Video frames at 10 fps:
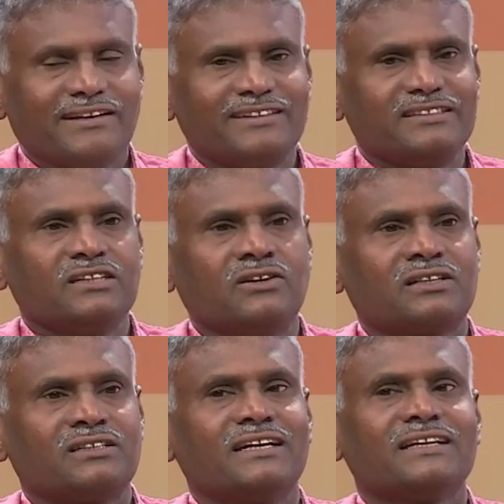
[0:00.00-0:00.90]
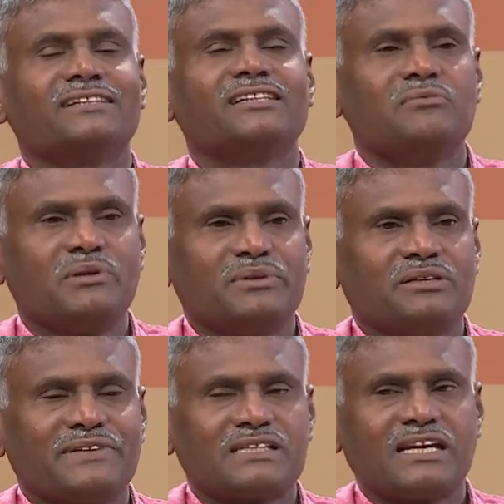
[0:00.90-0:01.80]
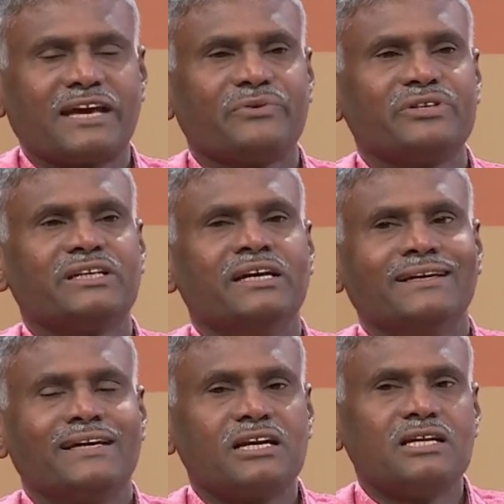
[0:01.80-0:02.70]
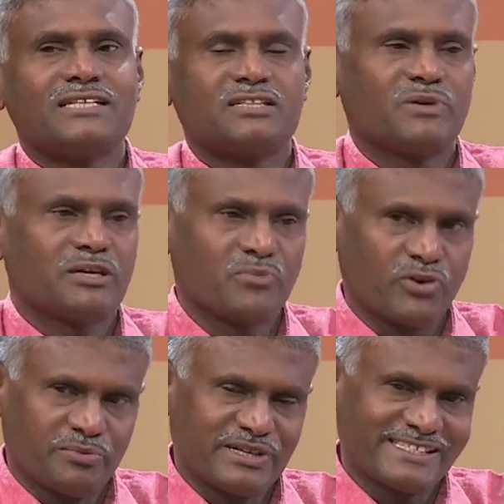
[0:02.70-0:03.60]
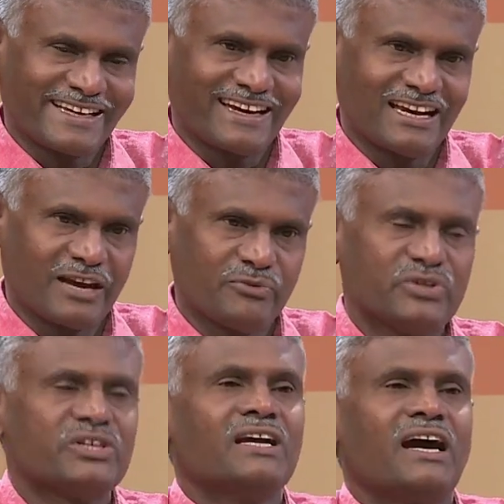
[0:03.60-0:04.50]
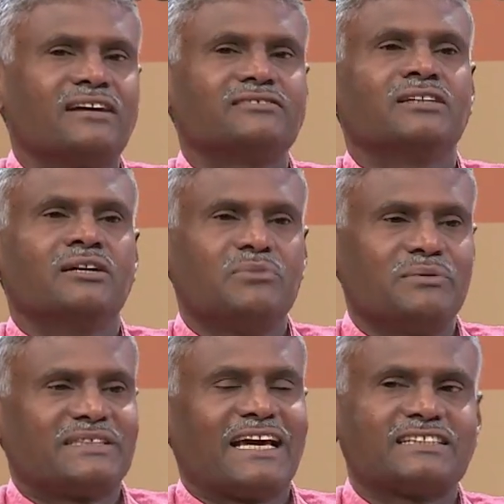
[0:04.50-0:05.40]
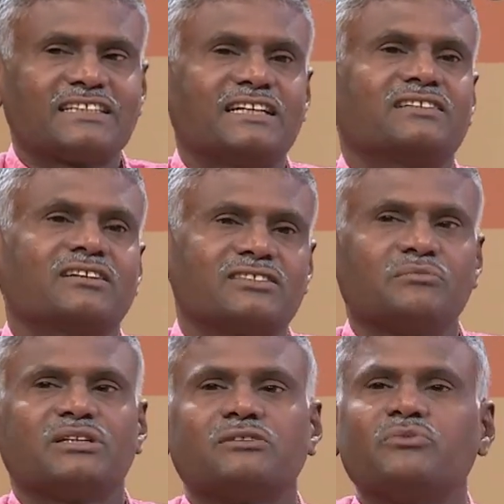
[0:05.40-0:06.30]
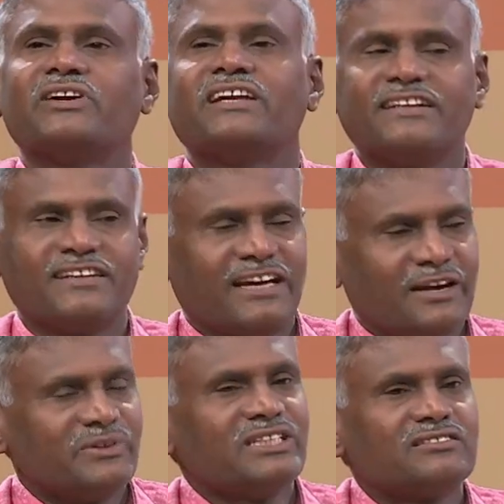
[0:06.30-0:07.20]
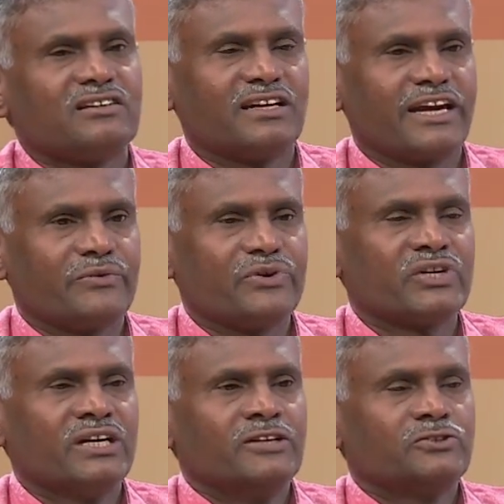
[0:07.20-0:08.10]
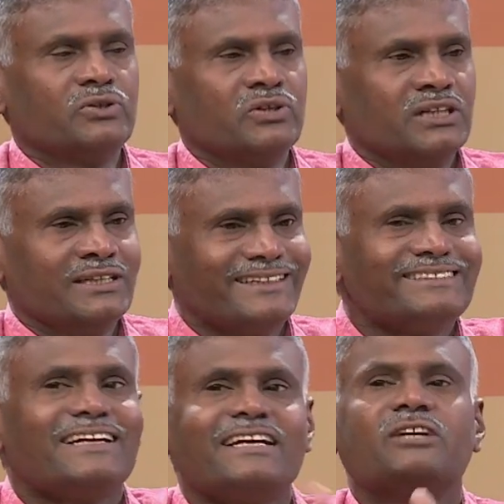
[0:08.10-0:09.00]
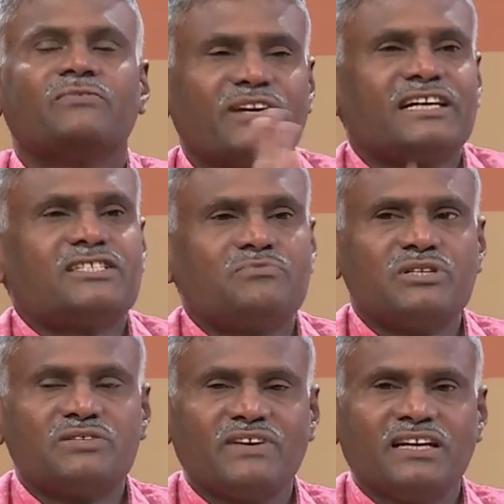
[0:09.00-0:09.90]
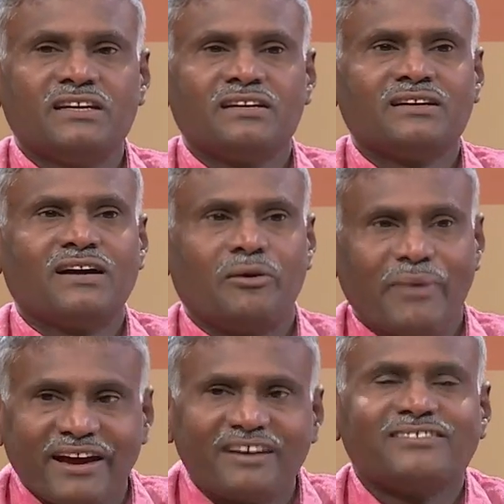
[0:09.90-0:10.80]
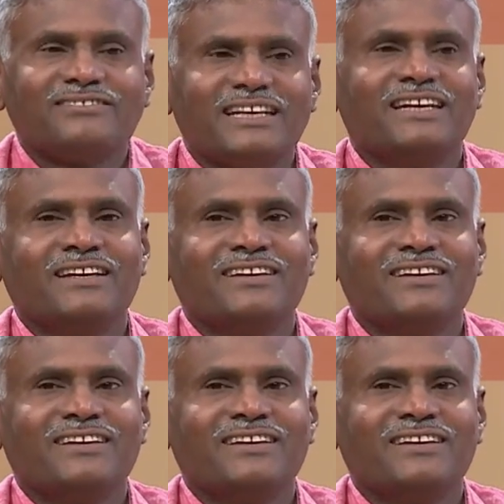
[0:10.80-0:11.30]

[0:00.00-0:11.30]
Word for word: in Hindi heartland, Hindi may be the first language, English has become common second language and maybe Sanskrit or some other modern Indian language is third language. So, is there a difference between among the